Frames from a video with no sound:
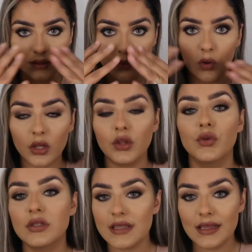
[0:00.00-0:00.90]
what
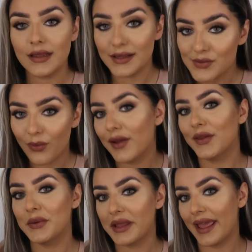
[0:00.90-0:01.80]
you see is what
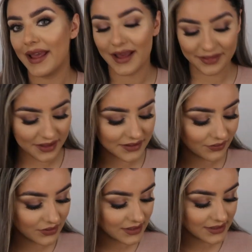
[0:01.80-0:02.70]
you get at the end
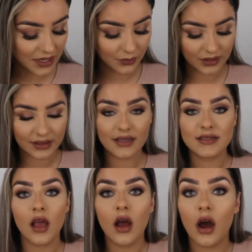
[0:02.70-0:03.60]
of the day with this.
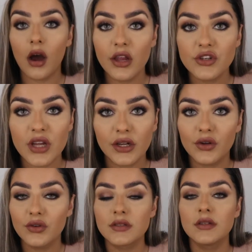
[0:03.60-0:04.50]

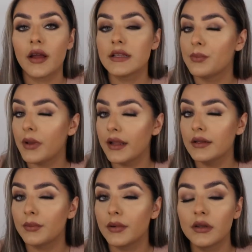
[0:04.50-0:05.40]
Eyeshadows, nice,
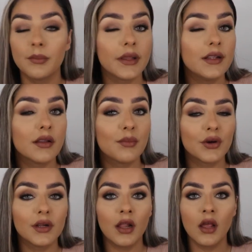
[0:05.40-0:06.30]
blendable,
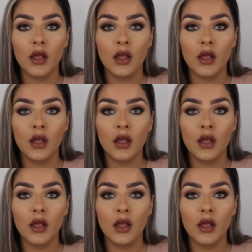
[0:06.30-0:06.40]
buildable.